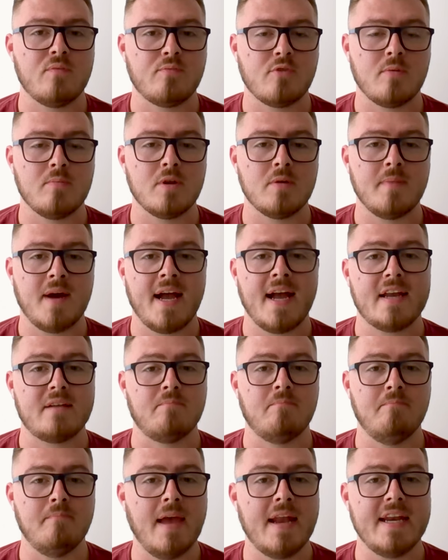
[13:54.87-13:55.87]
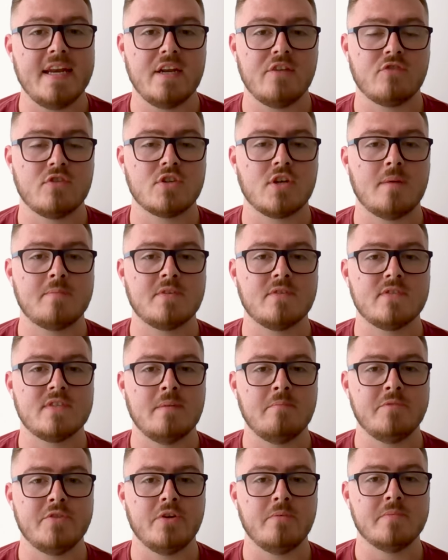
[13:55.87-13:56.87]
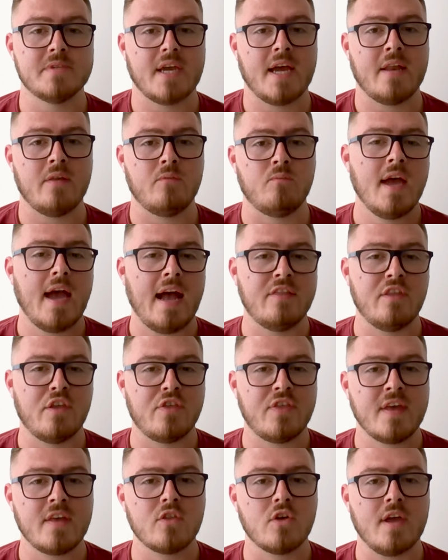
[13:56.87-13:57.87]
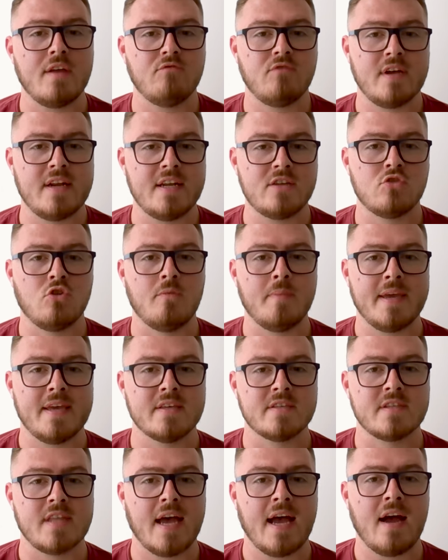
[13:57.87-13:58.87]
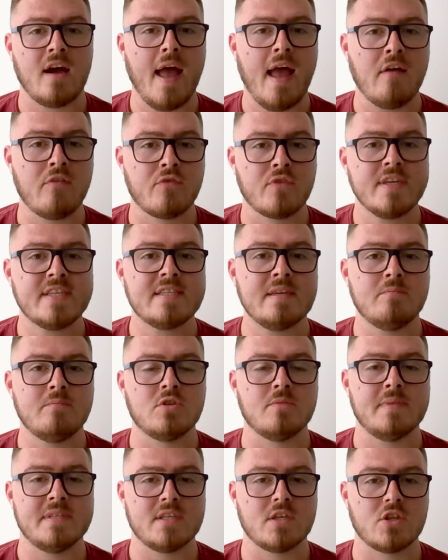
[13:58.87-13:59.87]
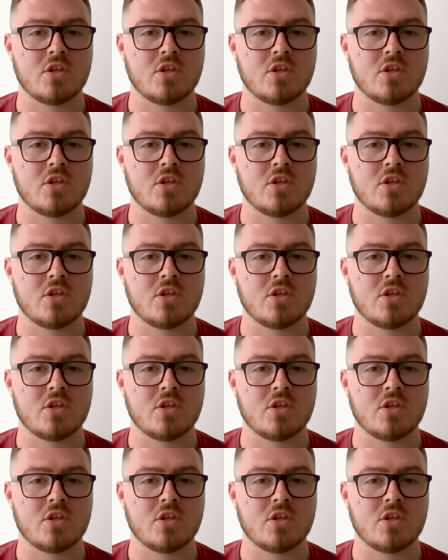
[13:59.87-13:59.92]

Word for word: problem. I had many different types of symptoms. And, and the thing that it really taught me is that every symptom is a